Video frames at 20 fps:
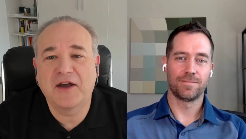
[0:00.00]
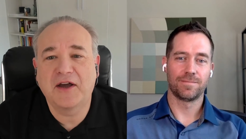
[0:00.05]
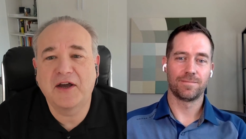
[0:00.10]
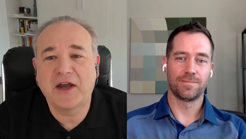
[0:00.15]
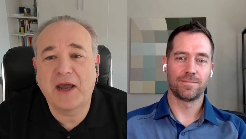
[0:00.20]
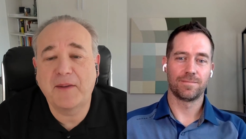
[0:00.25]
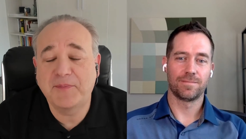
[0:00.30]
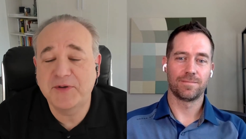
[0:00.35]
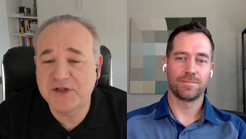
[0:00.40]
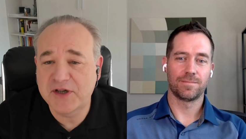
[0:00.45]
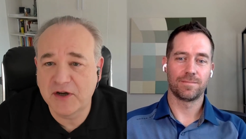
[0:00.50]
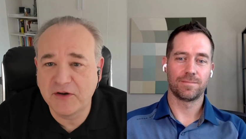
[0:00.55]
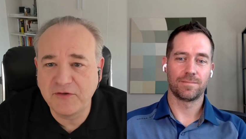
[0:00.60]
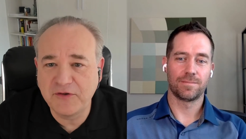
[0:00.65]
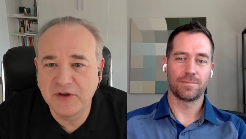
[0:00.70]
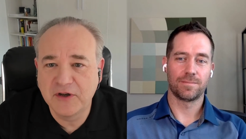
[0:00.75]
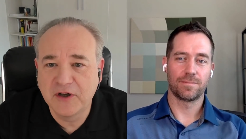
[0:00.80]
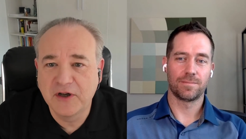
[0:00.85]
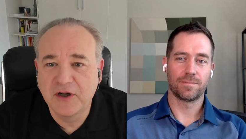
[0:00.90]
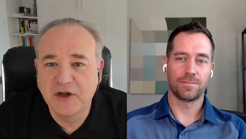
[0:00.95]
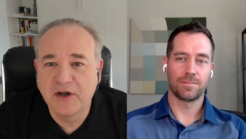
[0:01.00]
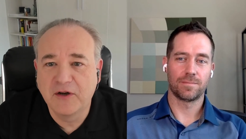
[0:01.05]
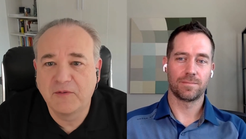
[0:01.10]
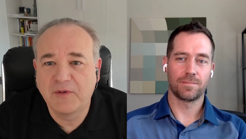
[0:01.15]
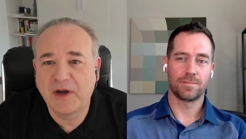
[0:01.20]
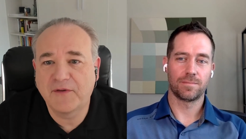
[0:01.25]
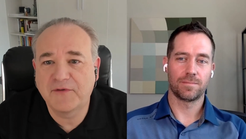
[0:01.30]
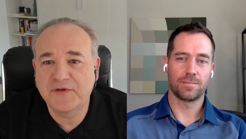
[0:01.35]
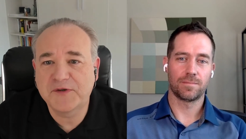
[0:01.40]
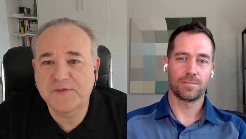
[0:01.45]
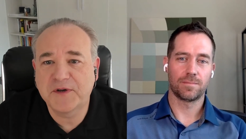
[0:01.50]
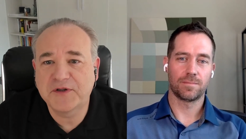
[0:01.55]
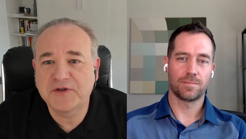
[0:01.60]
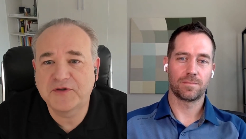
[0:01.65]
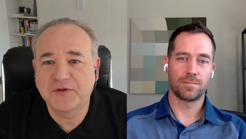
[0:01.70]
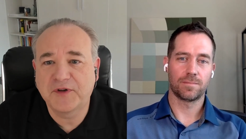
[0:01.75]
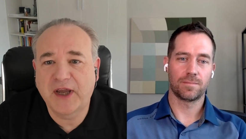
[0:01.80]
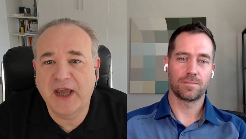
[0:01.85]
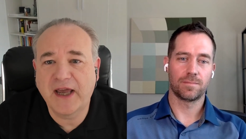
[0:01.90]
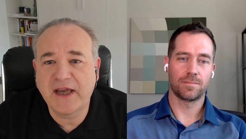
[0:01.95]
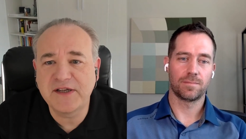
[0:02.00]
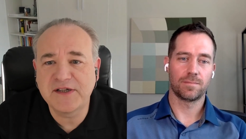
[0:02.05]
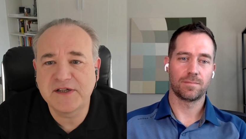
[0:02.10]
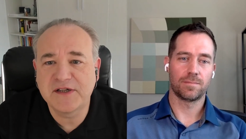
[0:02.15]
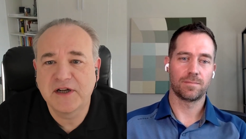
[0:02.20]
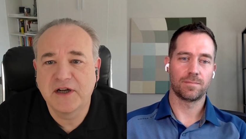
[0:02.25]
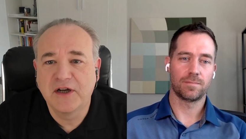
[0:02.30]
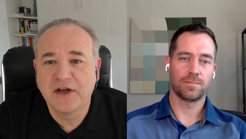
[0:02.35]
Speaker 1: episode, we have a special guest.